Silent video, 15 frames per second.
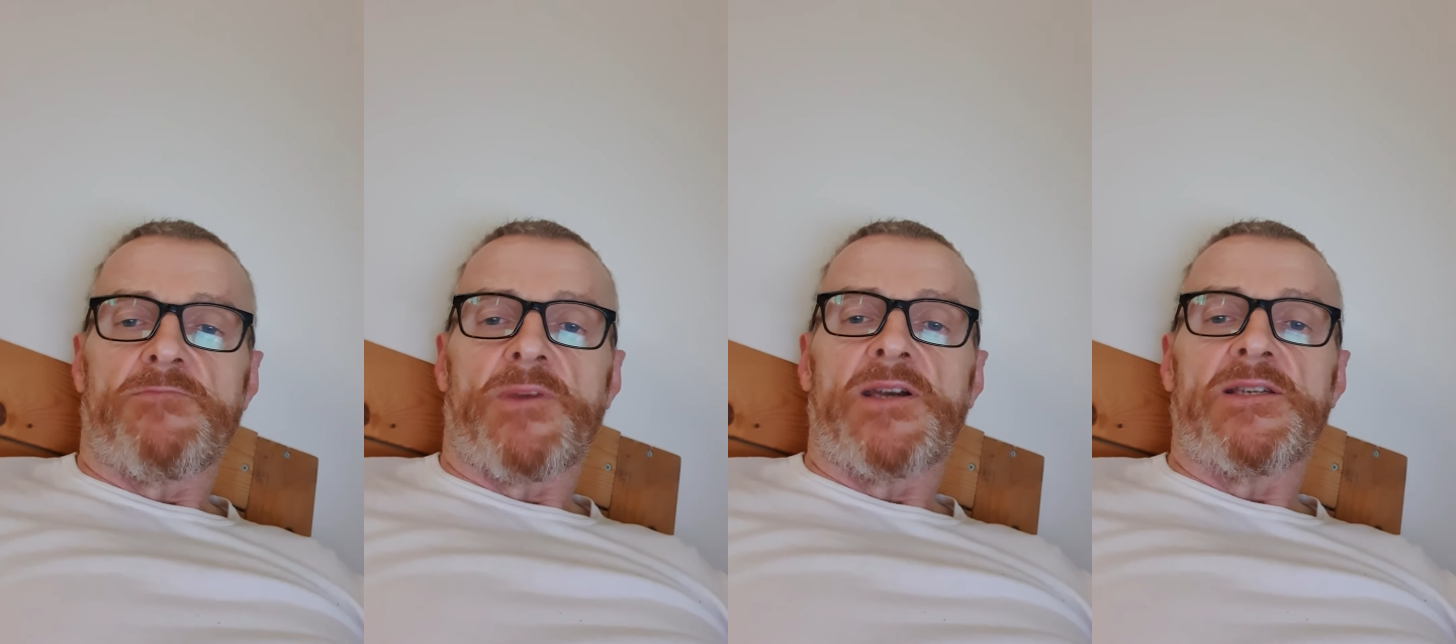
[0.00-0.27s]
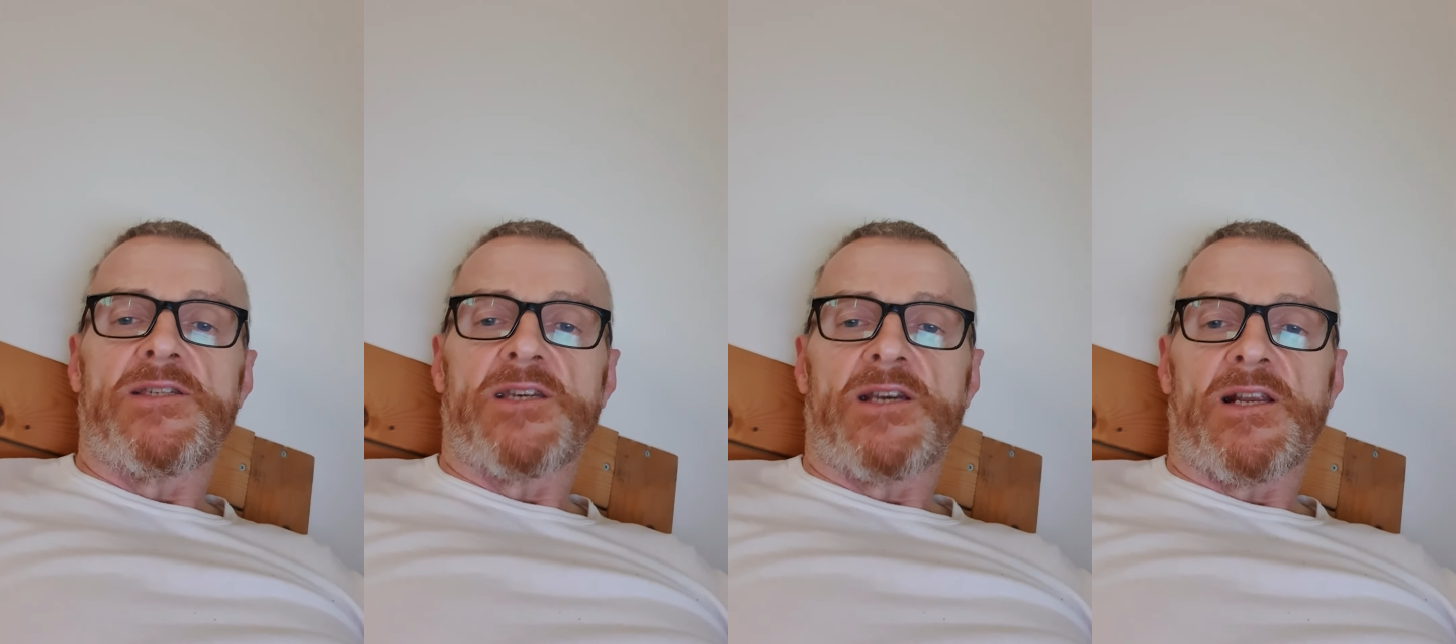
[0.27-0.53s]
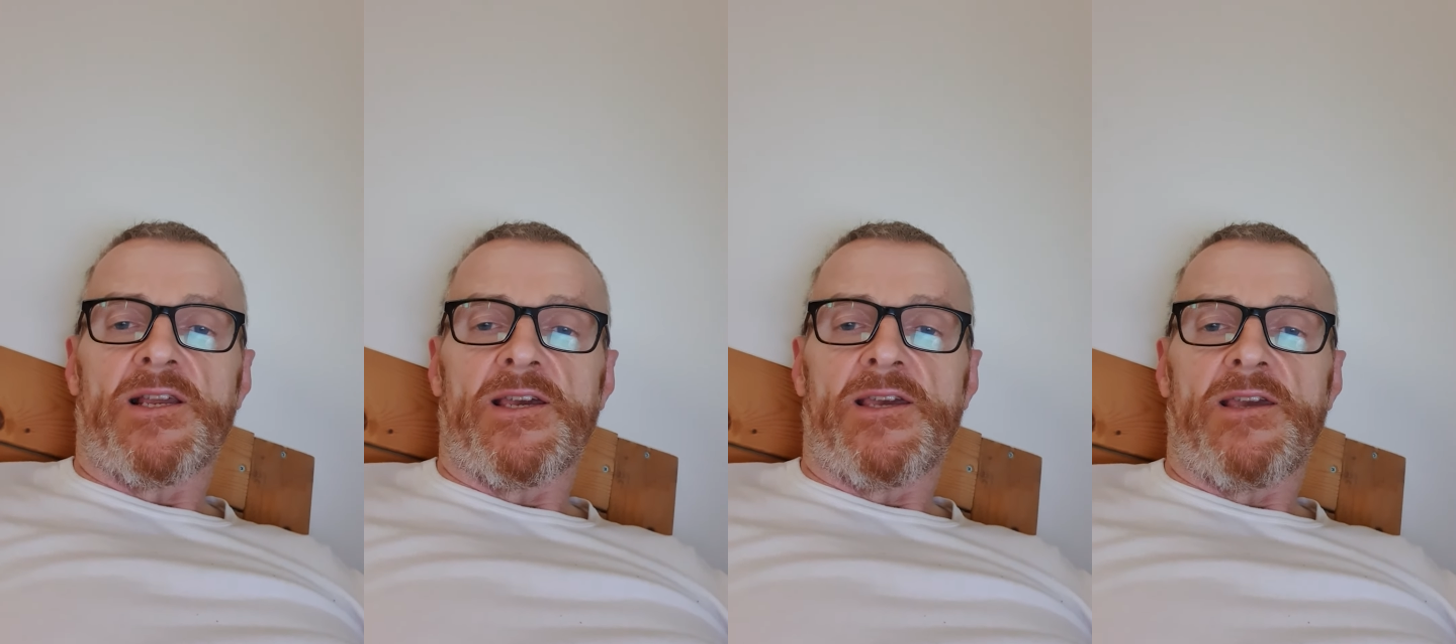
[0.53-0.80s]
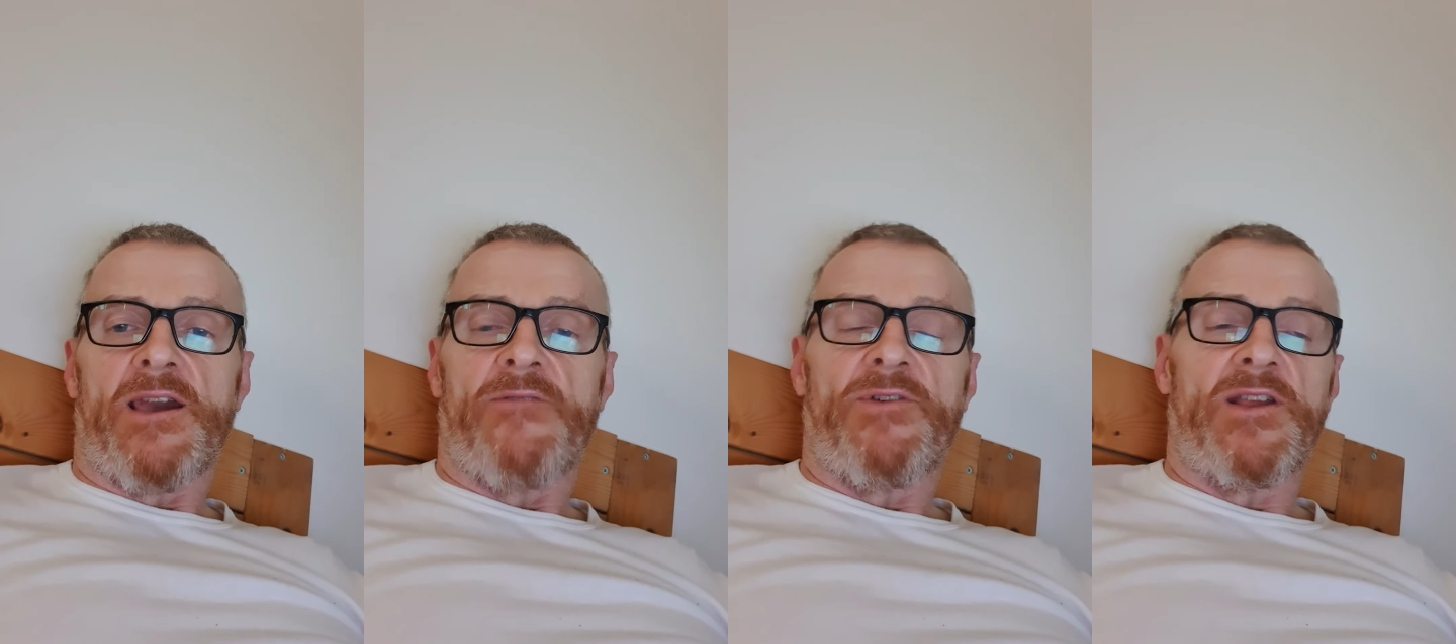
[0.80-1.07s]
basically
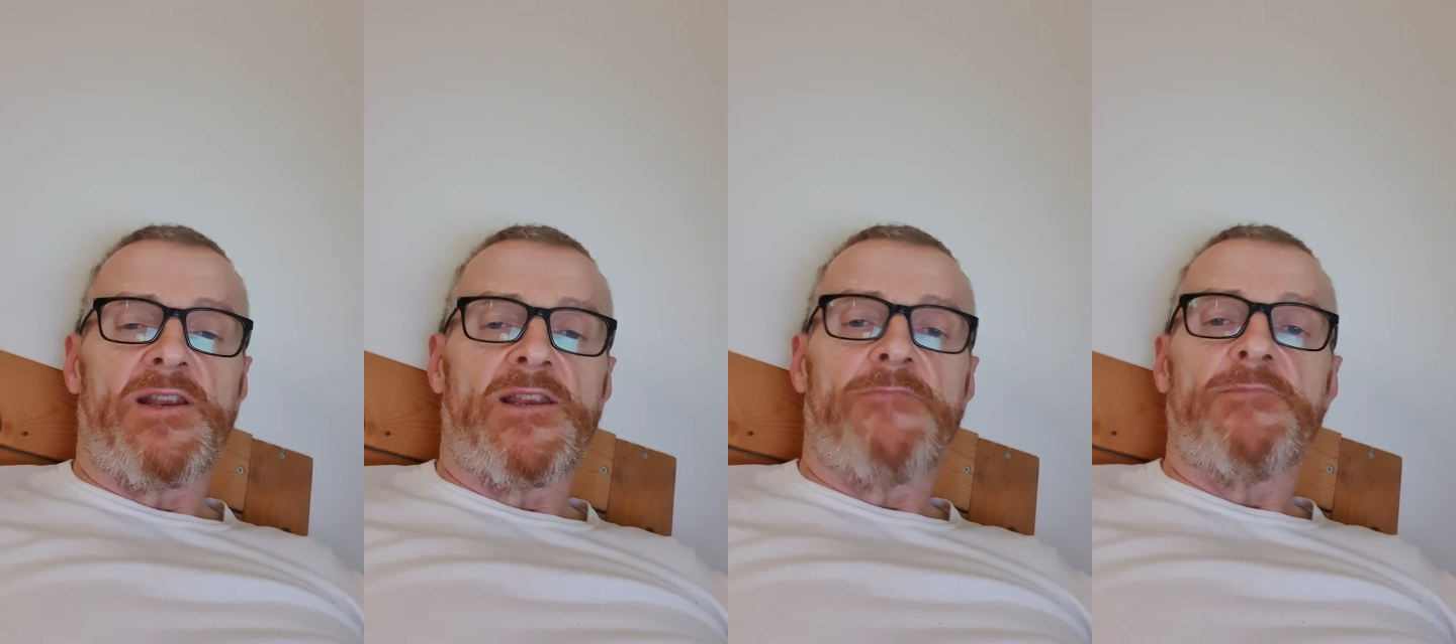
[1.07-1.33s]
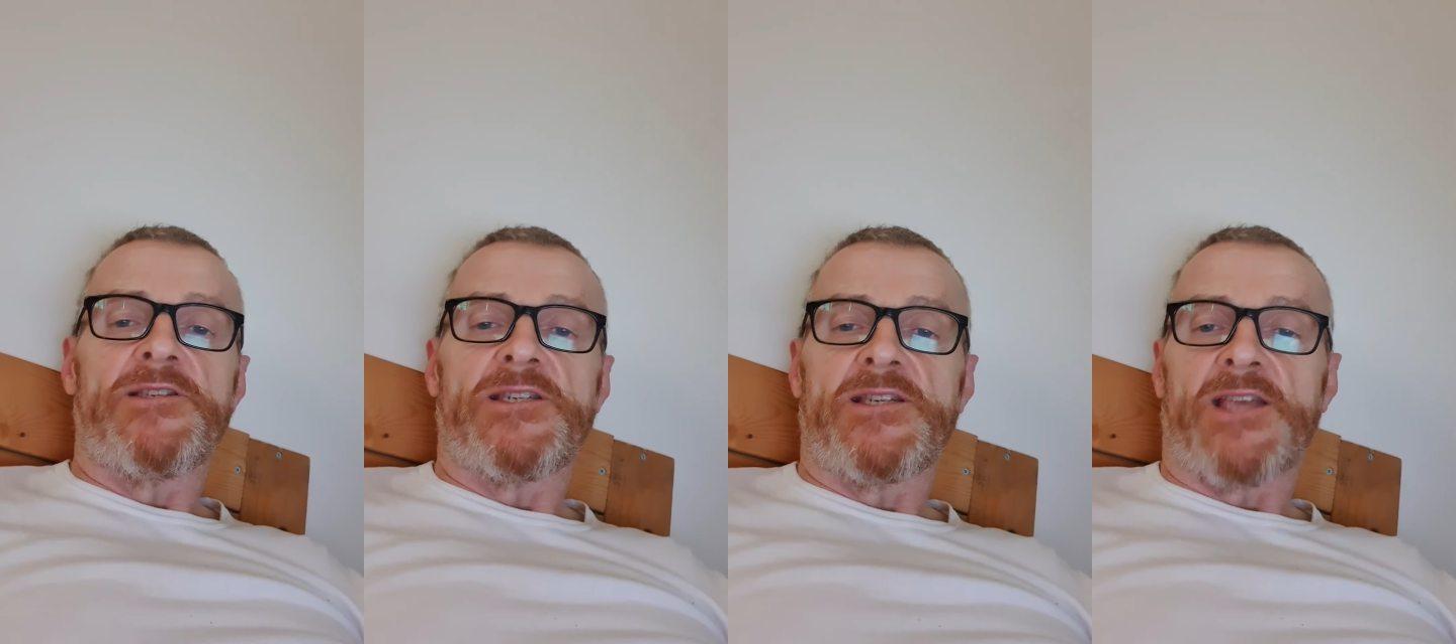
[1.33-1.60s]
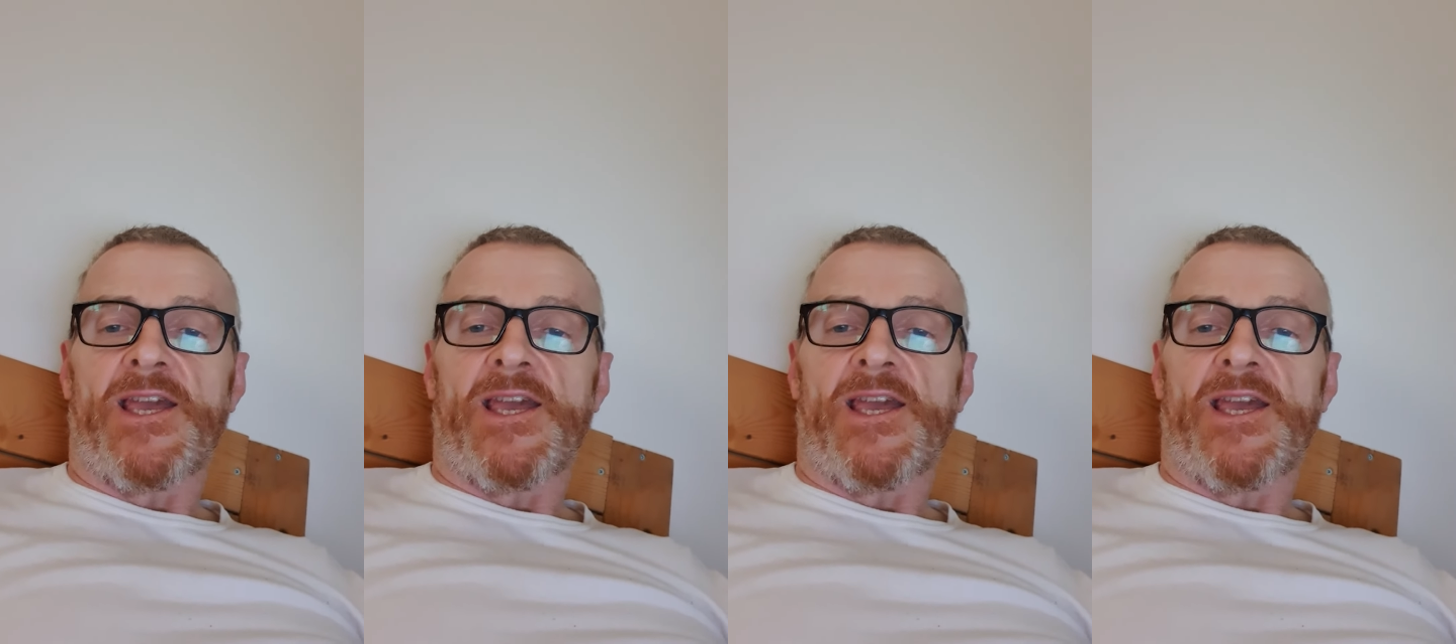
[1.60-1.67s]
having limited